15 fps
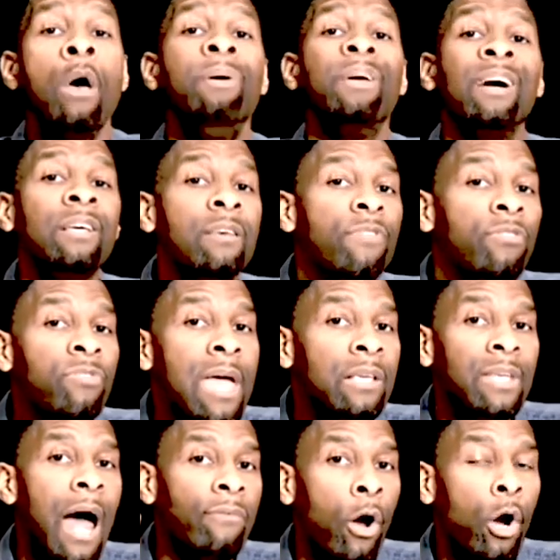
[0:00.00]
because of the things
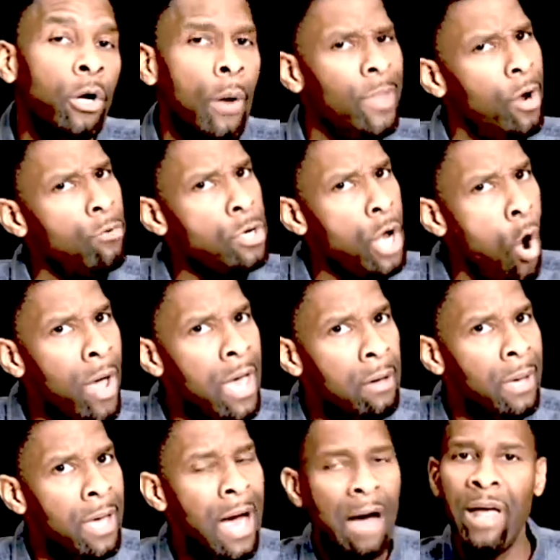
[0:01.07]
that I've heard. I really don't know
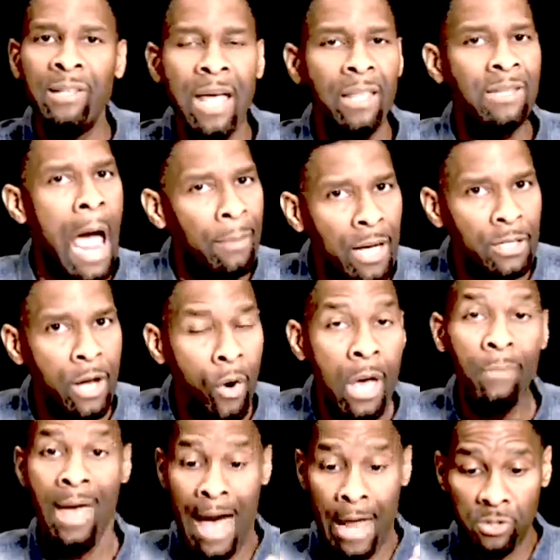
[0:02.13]
him. I'm not taking the time to get to know
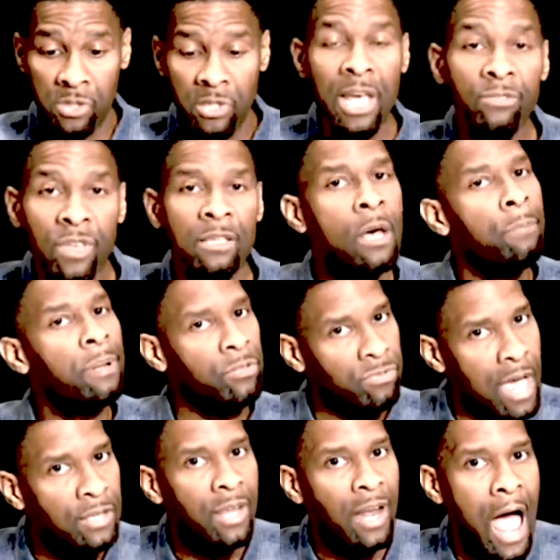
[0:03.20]
him. I don't see things, but the
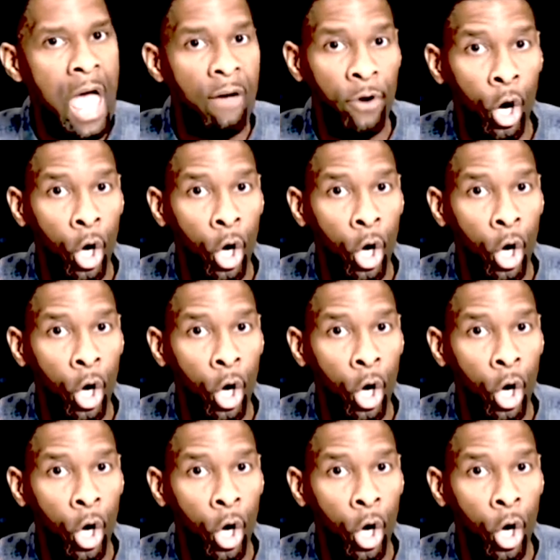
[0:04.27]
things that I have